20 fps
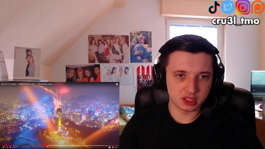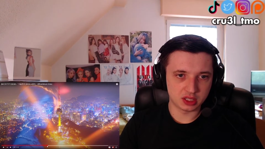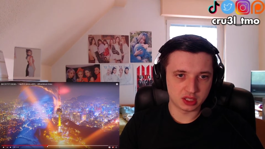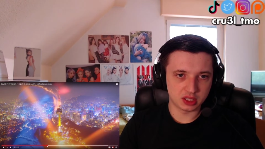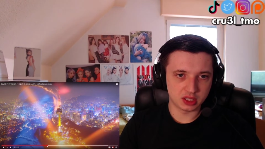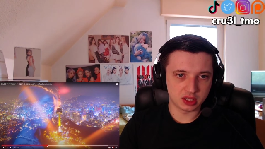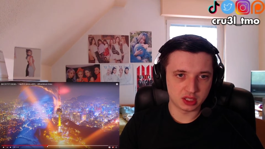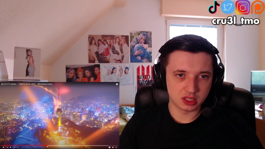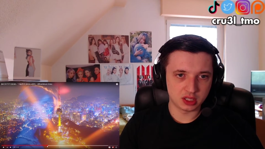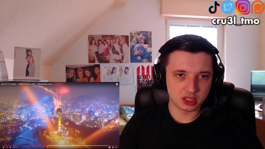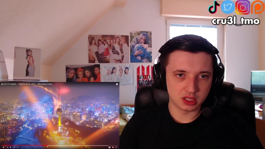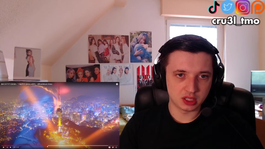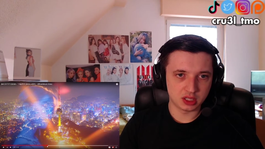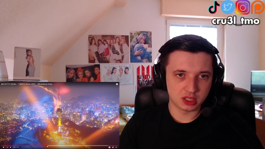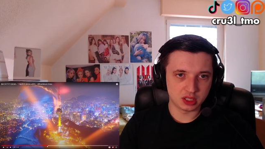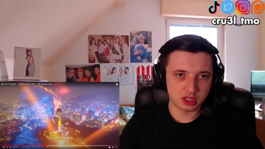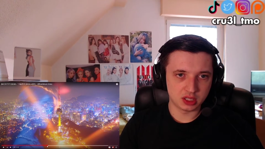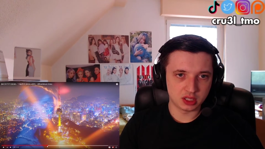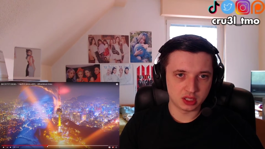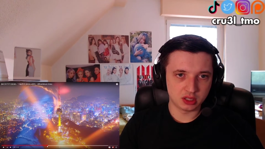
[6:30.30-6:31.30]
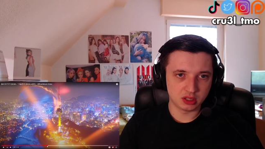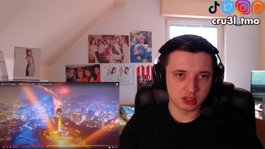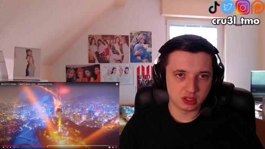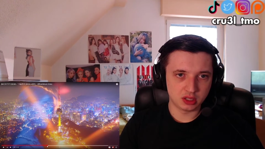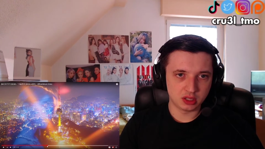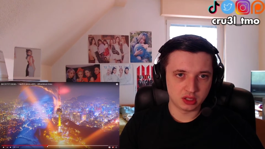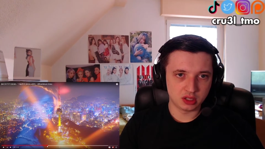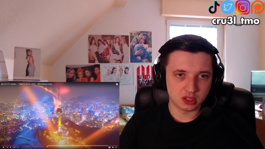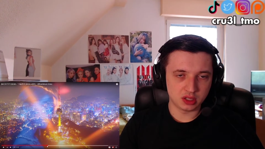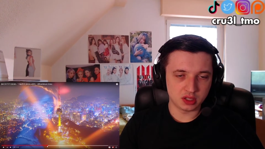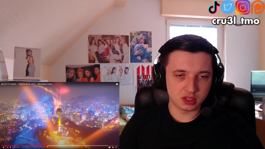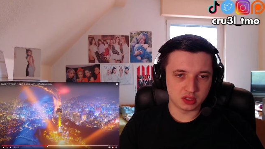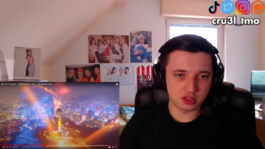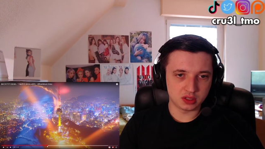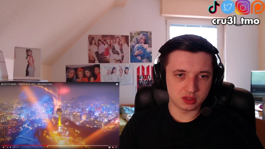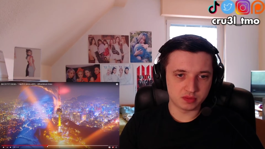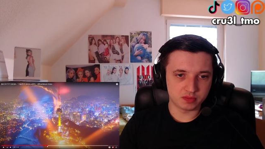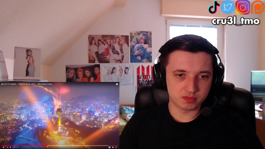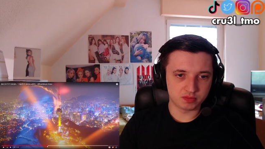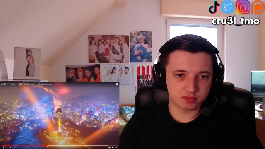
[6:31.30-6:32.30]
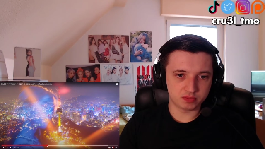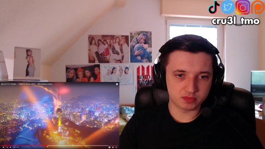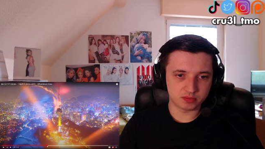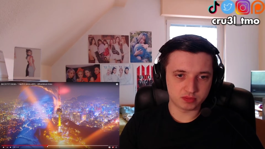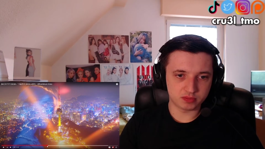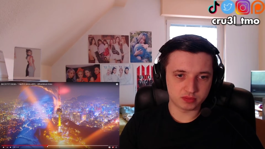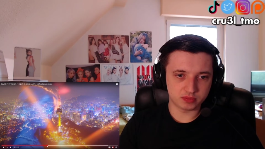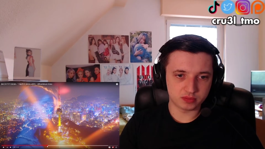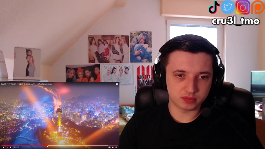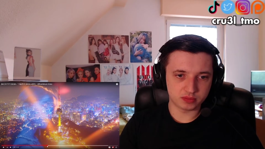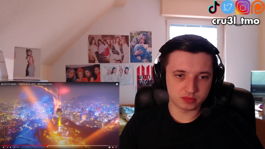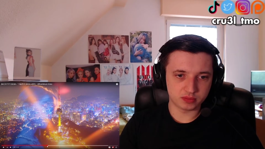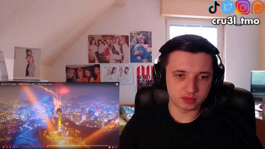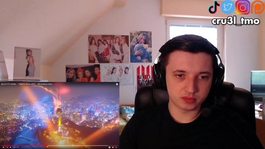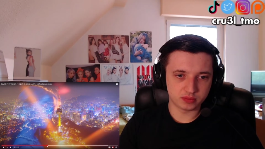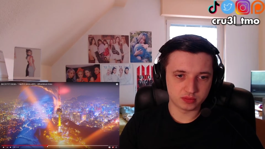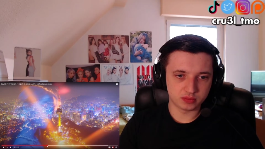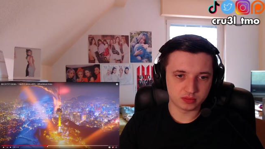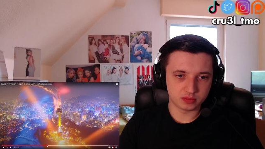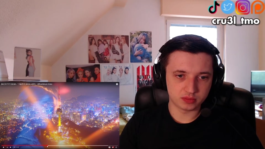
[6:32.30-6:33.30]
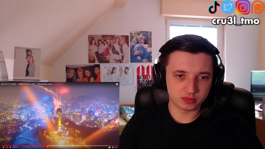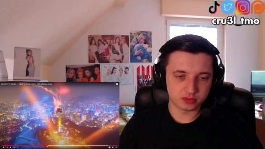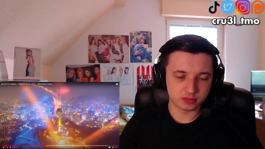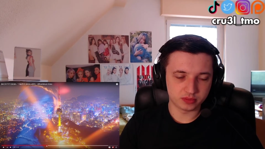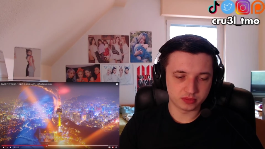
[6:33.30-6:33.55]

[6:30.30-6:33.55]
(silence)